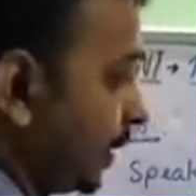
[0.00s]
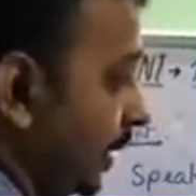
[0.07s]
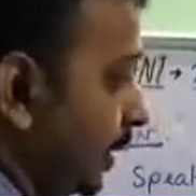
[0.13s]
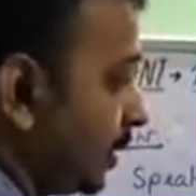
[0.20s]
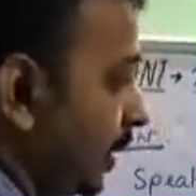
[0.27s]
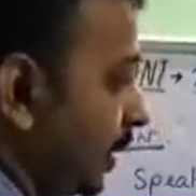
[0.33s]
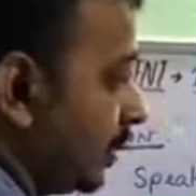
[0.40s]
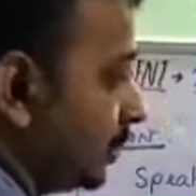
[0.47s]

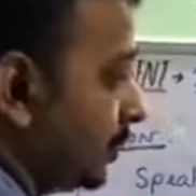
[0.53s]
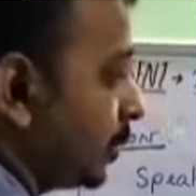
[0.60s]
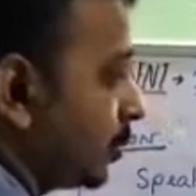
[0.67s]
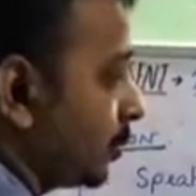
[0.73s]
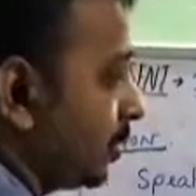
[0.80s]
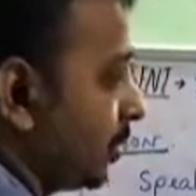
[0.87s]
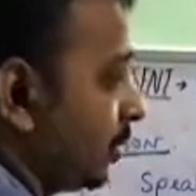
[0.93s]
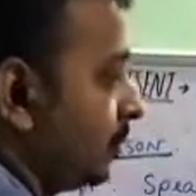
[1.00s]
that third
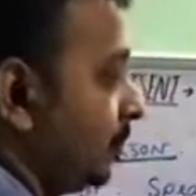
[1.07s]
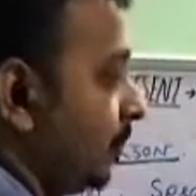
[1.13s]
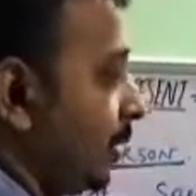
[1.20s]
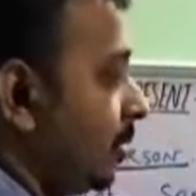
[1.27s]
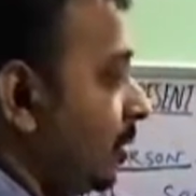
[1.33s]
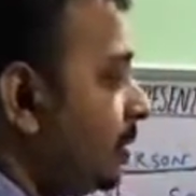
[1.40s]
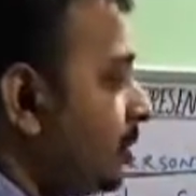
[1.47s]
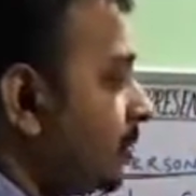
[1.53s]
person,
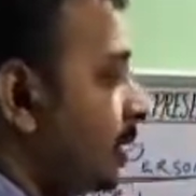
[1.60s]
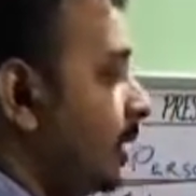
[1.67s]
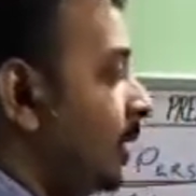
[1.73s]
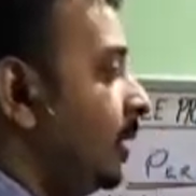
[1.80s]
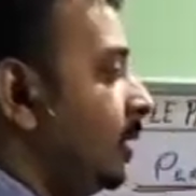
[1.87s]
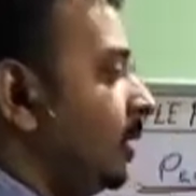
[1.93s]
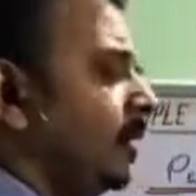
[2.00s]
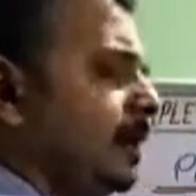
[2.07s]
because
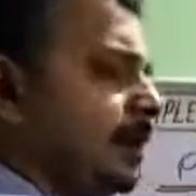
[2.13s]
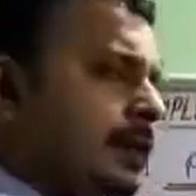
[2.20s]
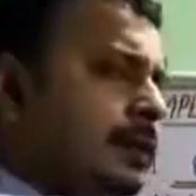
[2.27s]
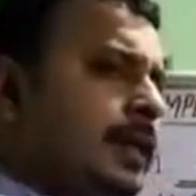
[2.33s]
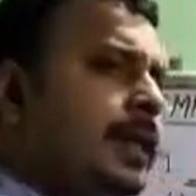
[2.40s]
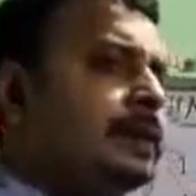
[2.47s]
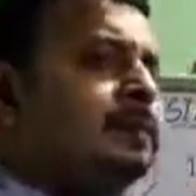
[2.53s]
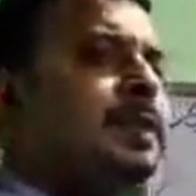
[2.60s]

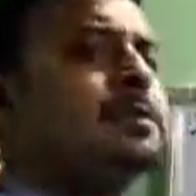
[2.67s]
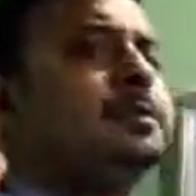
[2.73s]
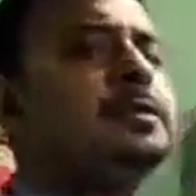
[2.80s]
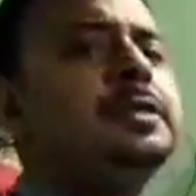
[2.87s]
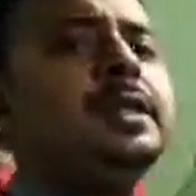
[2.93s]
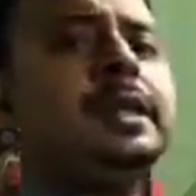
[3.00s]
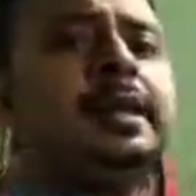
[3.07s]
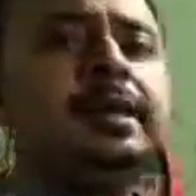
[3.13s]
third
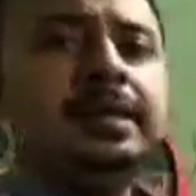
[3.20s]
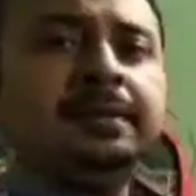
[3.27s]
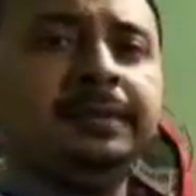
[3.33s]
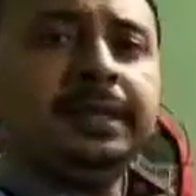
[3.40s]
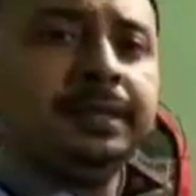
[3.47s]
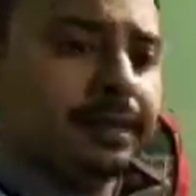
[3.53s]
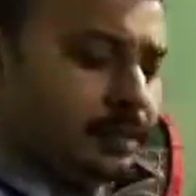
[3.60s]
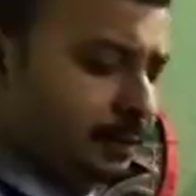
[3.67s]
persons are
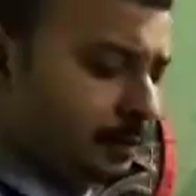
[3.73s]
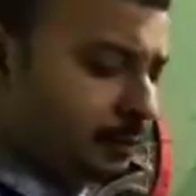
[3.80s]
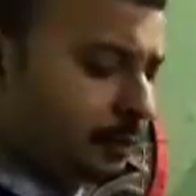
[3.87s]
unlimited.